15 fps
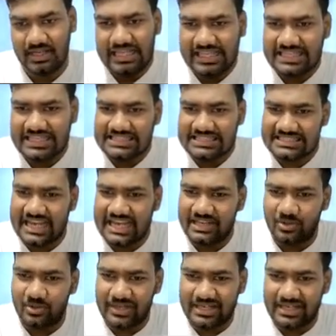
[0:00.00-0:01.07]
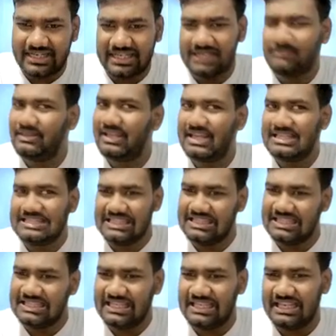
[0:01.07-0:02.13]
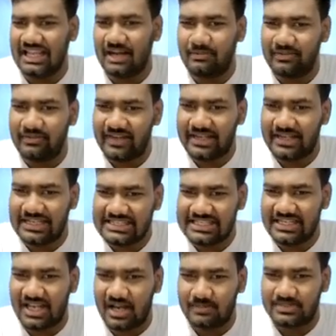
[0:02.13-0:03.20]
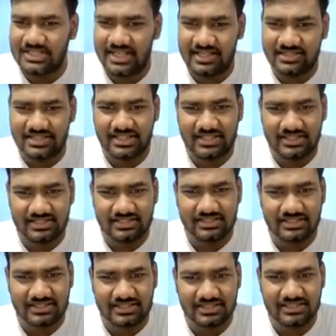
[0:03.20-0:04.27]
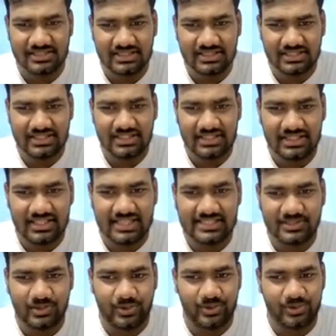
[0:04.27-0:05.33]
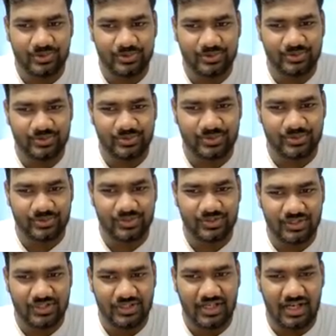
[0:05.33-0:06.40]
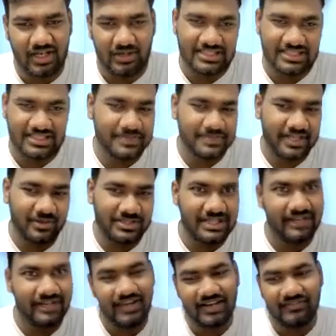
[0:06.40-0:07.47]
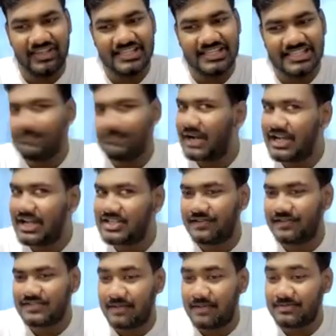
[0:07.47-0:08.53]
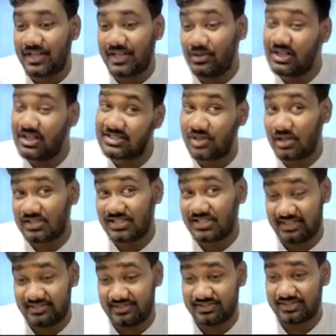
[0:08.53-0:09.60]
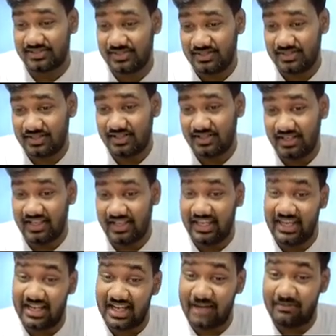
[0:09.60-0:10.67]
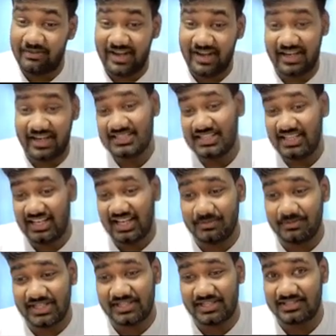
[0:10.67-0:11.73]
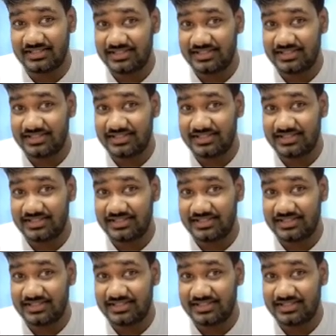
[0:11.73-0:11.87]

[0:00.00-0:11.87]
Yes, can you quickly tell me, guys, in the income effect, is income changing? Yes or no? Now, substitution effect, we said price of substitute does not change. Income effect, does the income change?